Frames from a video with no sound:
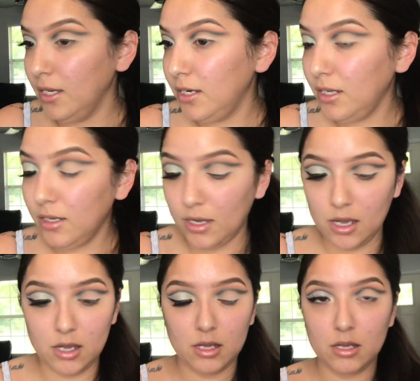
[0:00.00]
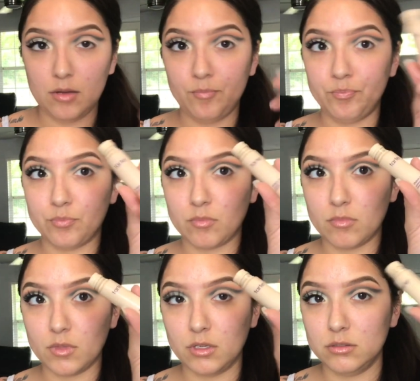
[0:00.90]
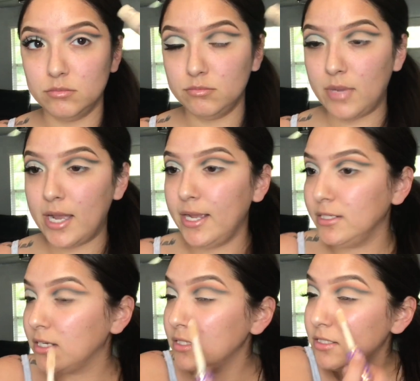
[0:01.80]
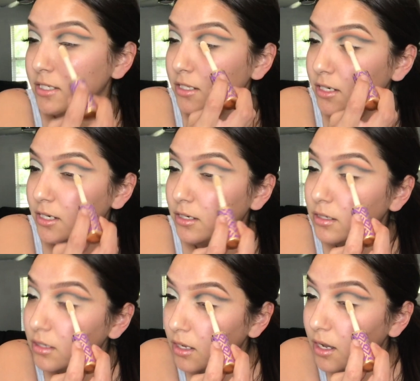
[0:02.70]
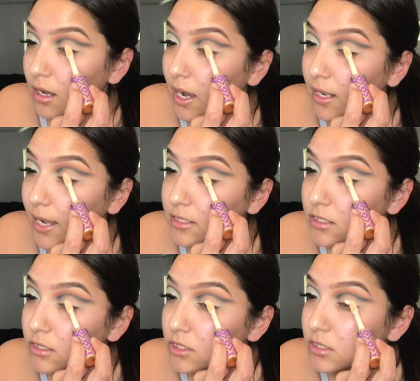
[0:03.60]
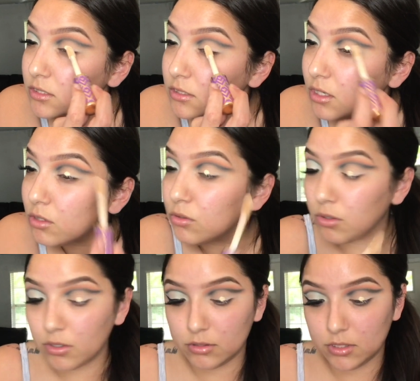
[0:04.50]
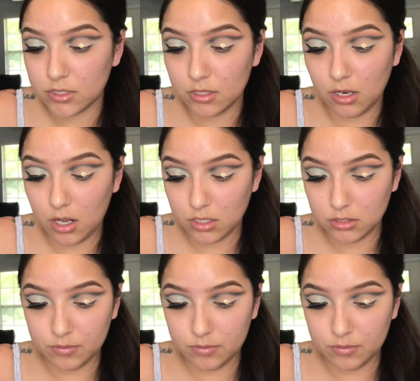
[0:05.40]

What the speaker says: Getting my concealer, I like to just, ooh, it's a lot.